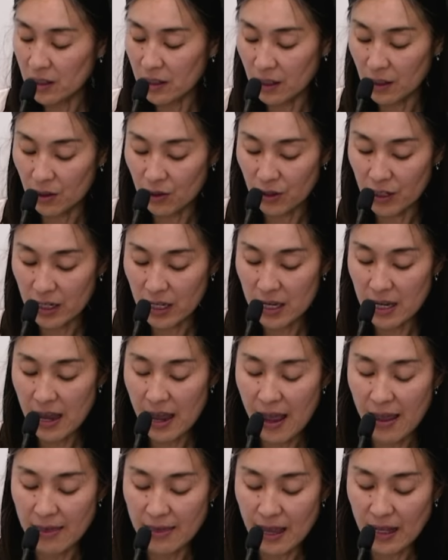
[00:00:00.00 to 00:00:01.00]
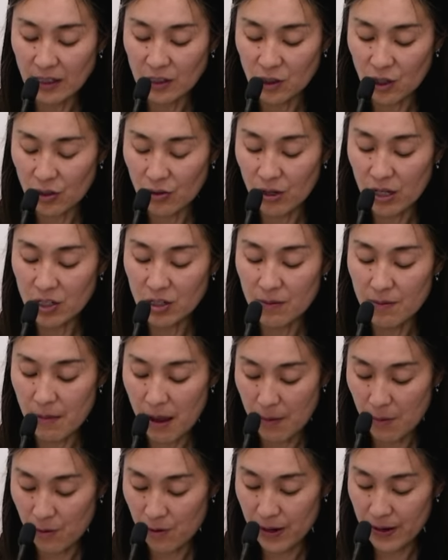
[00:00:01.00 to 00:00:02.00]
security and next-generation
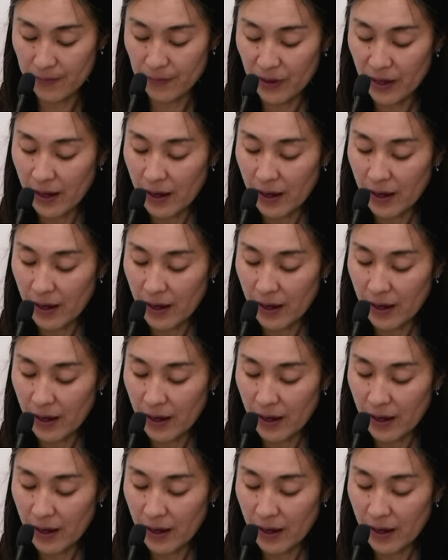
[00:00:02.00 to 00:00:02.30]
memory.